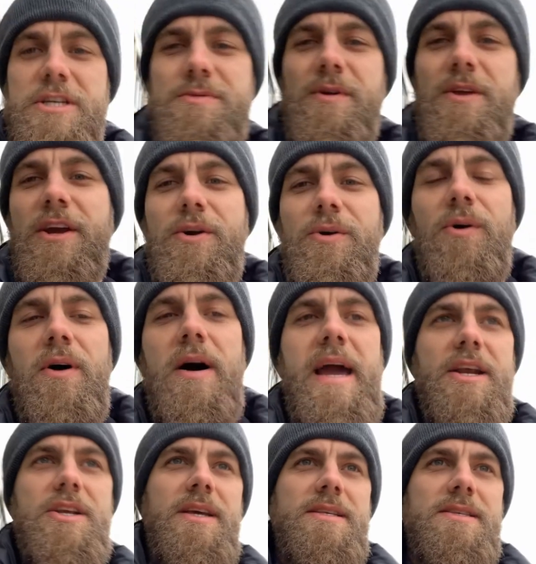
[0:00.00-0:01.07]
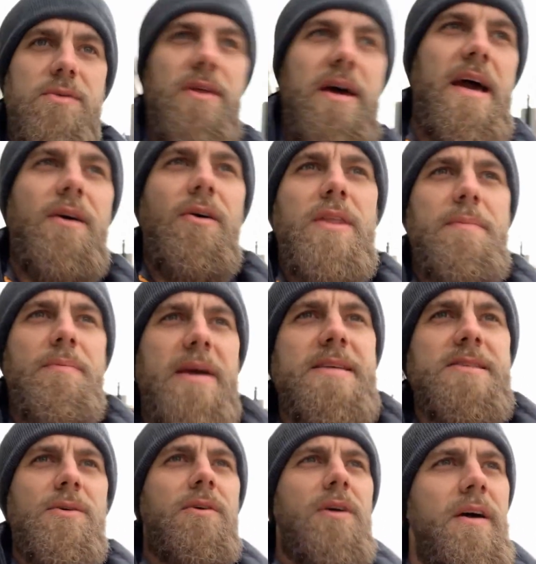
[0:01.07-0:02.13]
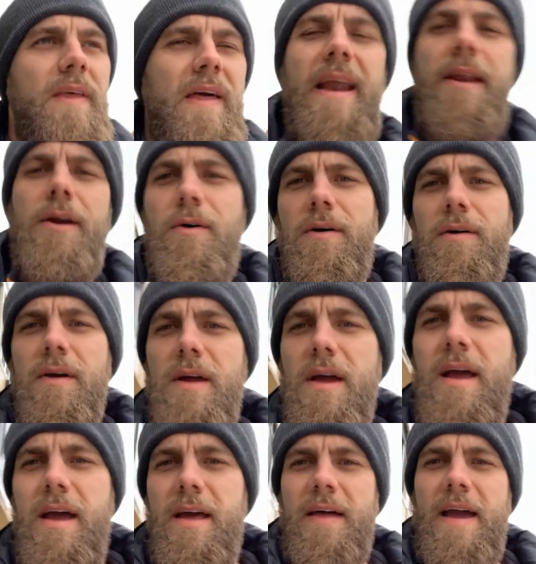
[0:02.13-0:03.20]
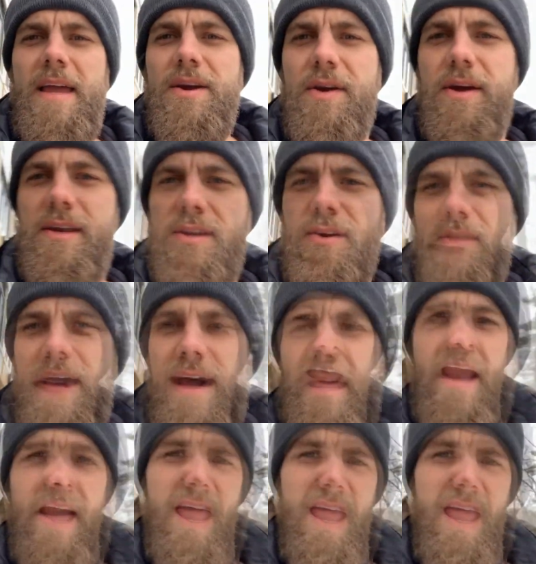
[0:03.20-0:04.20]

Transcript: really cool, actually. It's the only place in Eau Claire that I know that you can do that.